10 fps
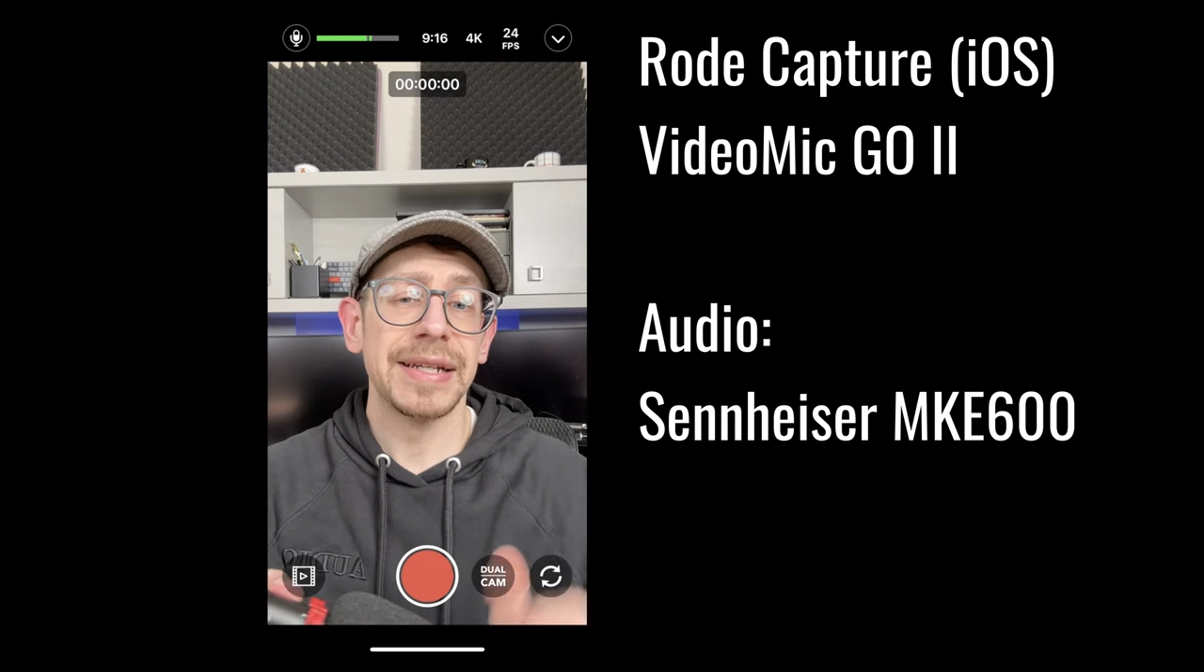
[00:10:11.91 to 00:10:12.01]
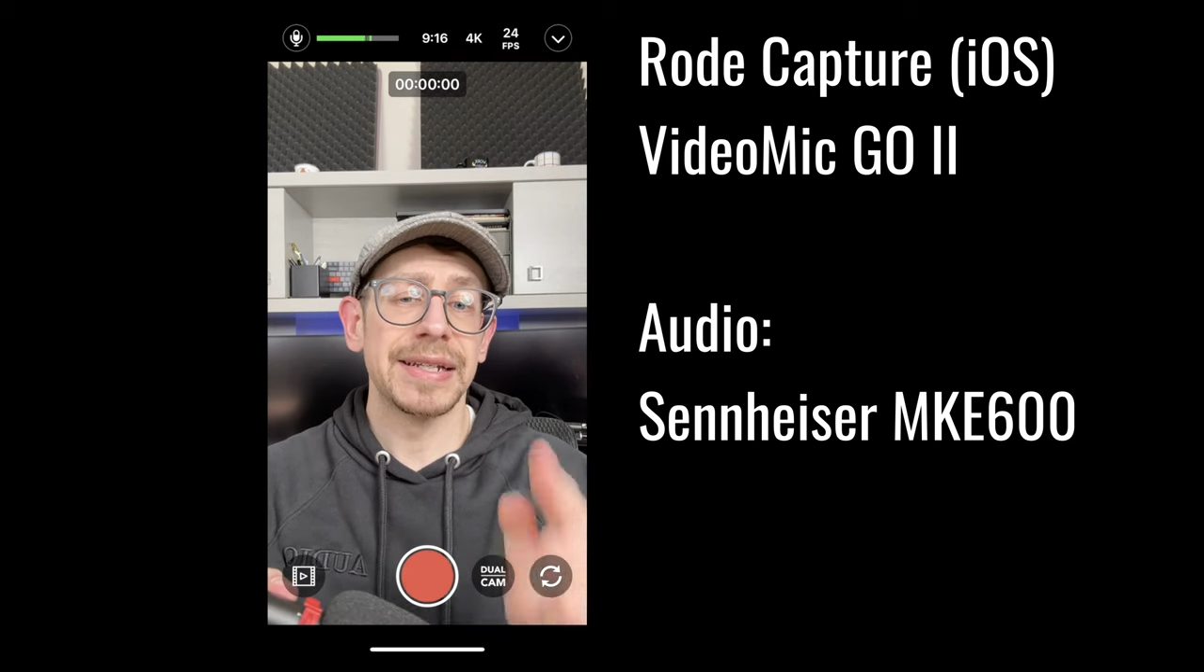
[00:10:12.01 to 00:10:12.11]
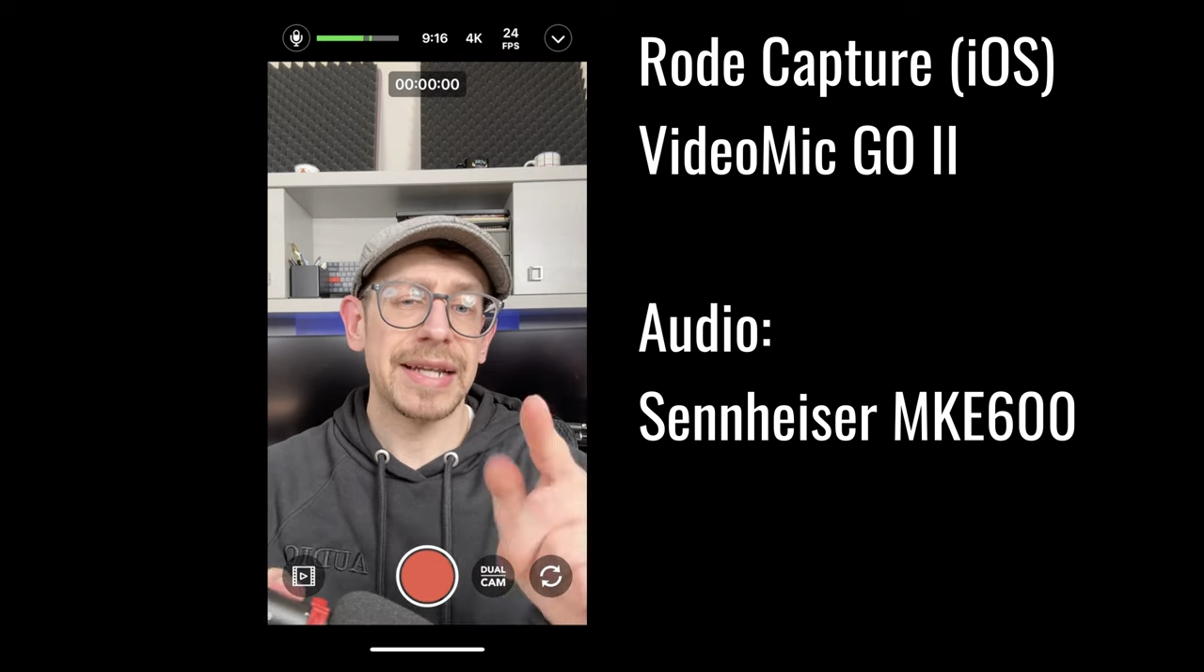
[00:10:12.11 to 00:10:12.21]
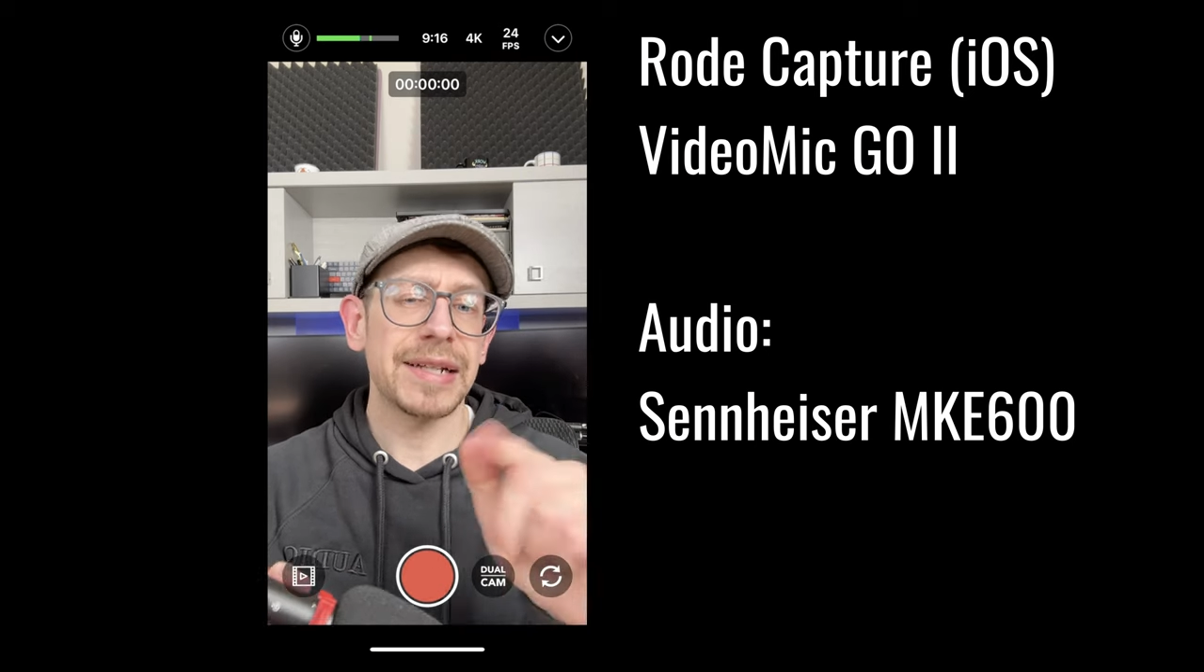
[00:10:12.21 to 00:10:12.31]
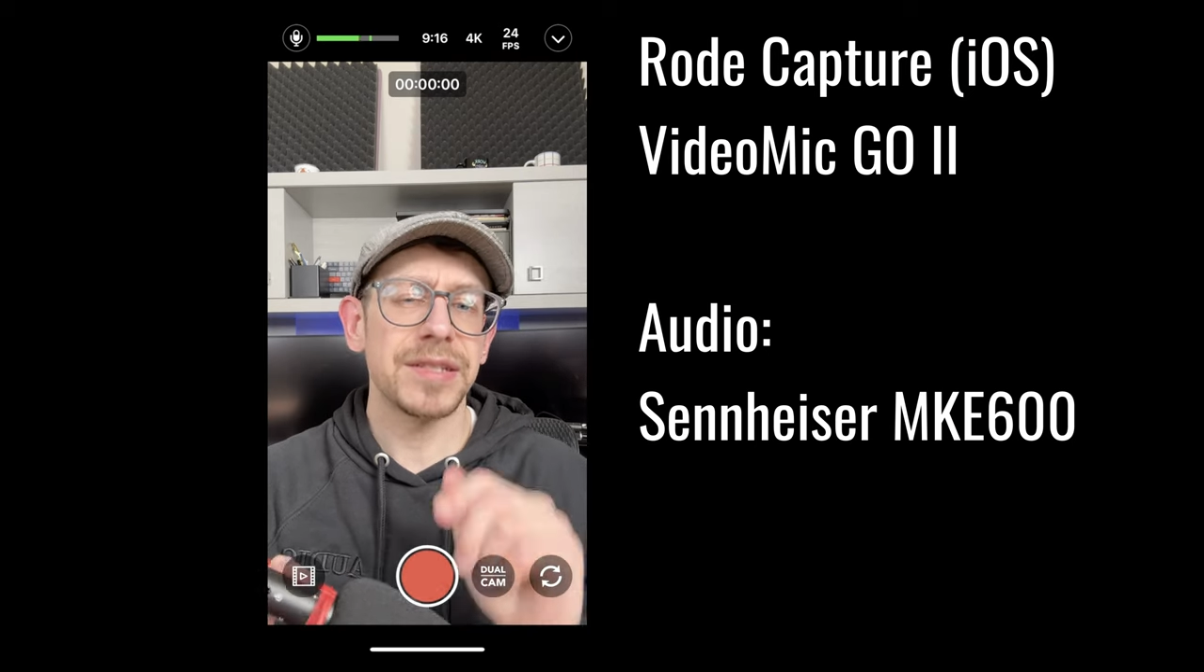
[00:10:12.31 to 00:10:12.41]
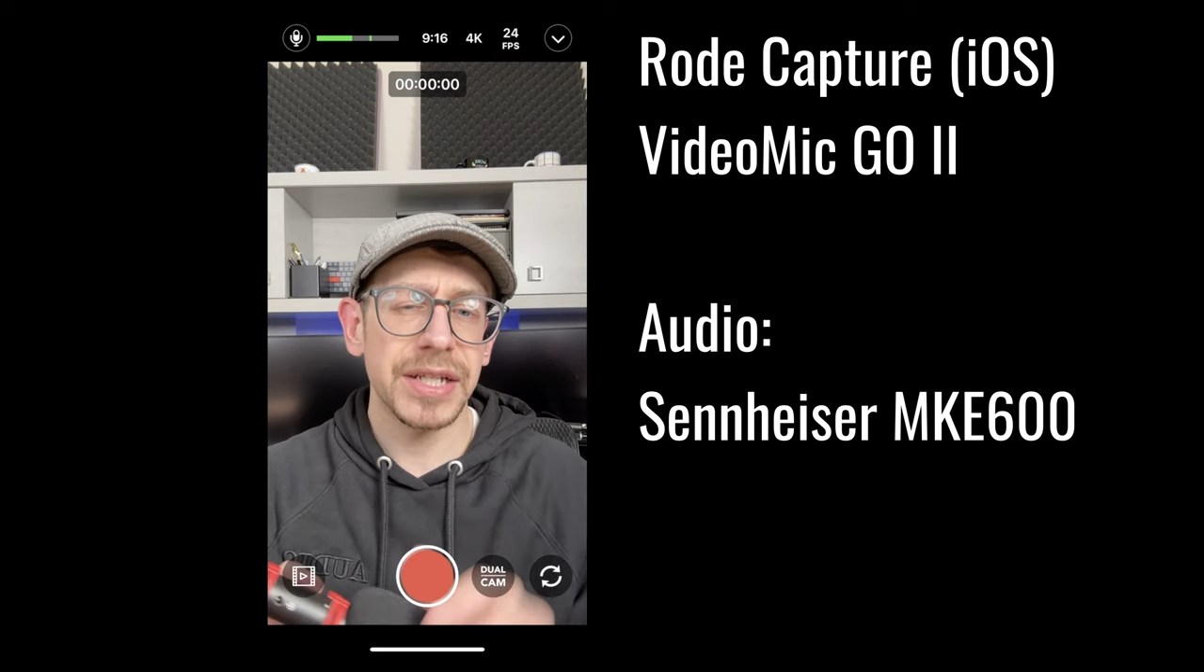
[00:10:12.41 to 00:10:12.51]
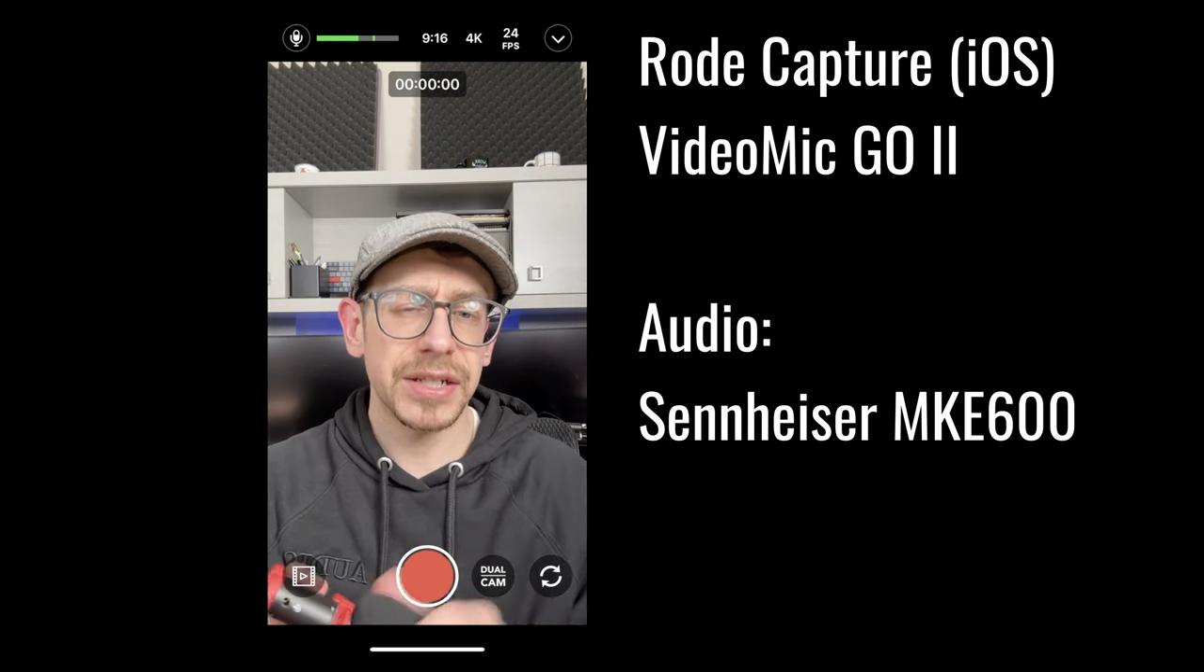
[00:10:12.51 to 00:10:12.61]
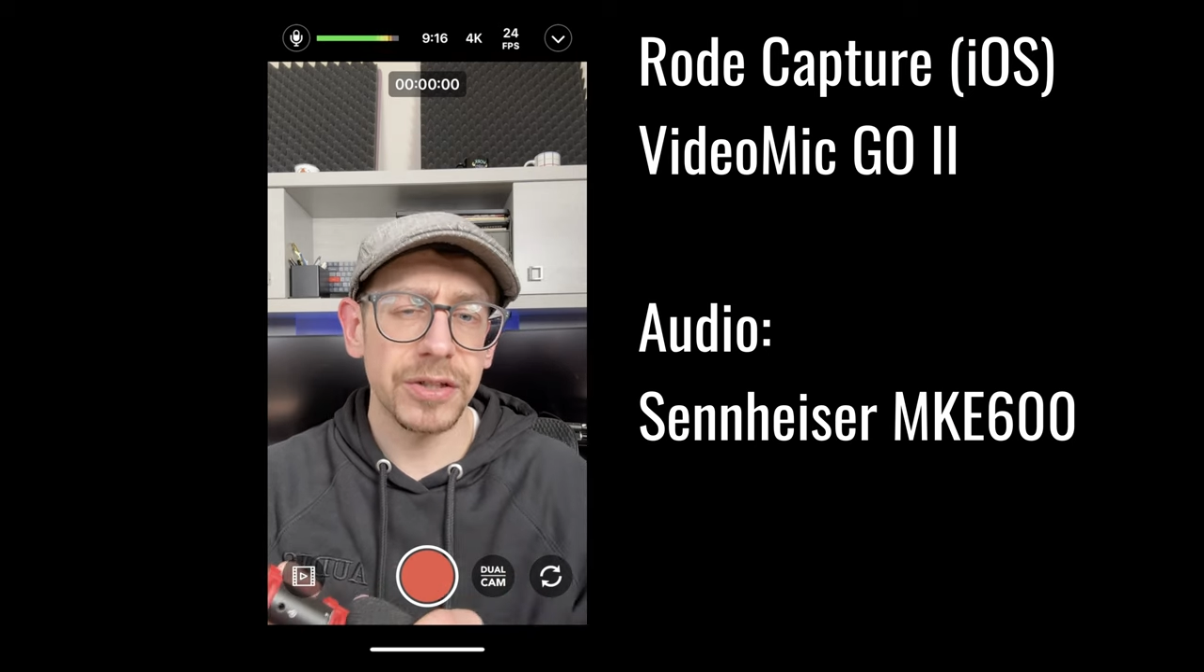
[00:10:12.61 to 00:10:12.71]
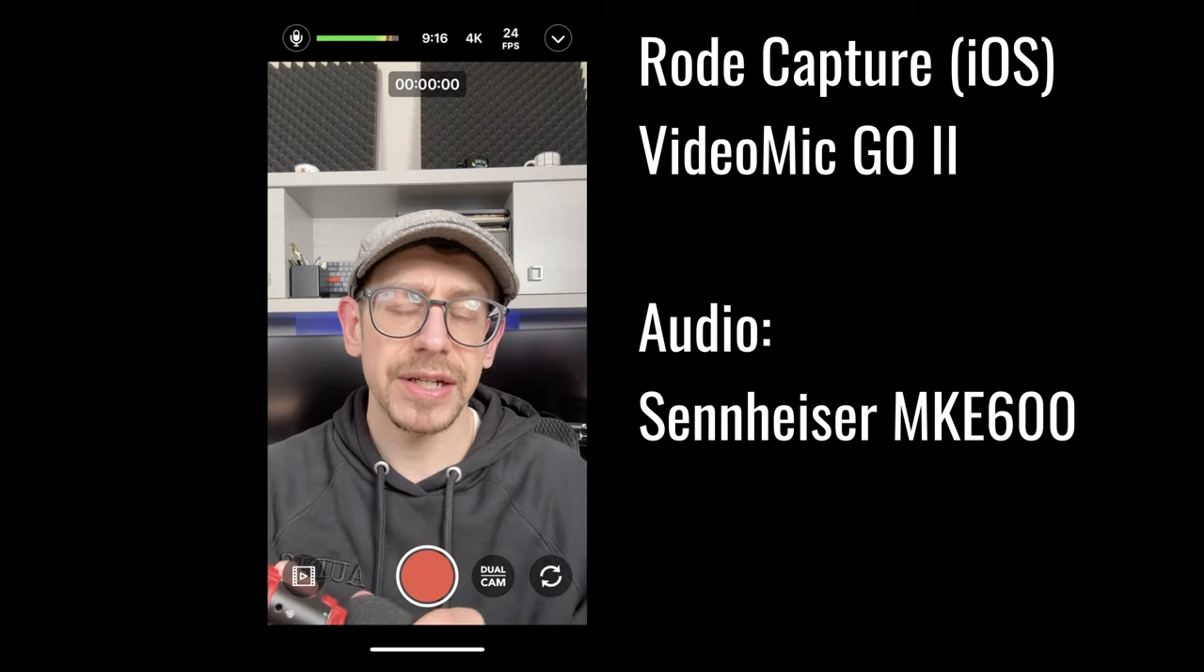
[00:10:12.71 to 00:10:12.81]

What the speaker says: Now let's take a look at